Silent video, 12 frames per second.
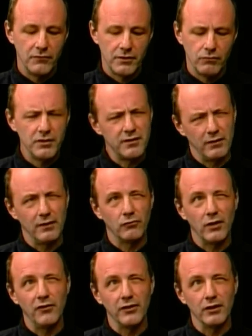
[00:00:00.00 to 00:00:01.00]
what's the I'm
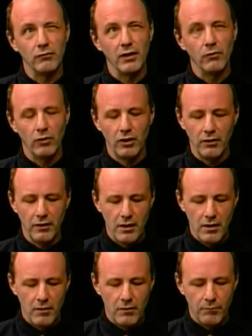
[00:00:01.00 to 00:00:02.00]
trying to think of the right word.
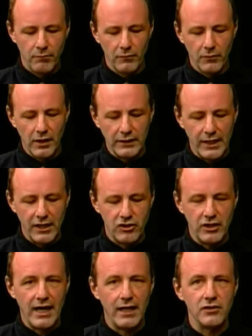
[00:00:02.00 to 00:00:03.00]
A lot of
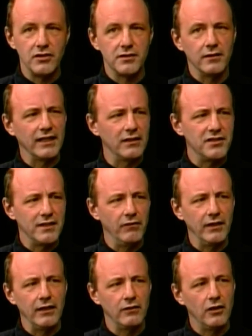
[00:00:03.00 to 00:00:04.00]
geologists, in like in the
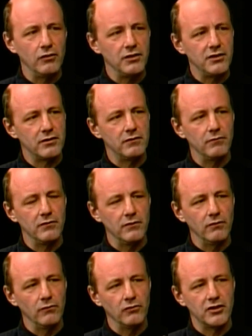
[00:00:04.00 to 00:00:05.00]
1700s,
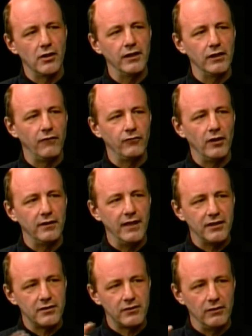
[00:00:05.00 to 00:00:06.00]
studying the flood.
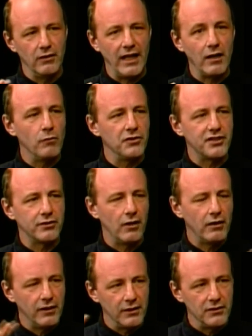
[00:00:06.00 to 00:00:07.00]
That's that almost
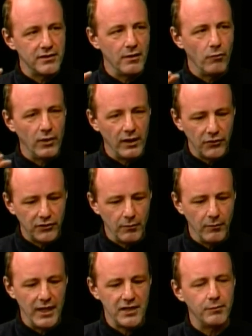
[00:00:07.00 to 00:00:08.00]
started in some ways
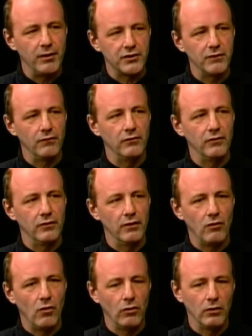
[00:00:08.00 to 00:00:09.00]
some aspects of
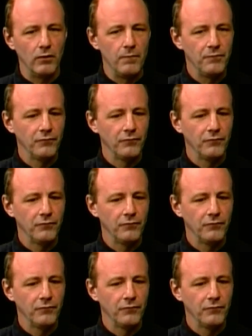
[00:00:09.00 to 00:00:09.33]
the whole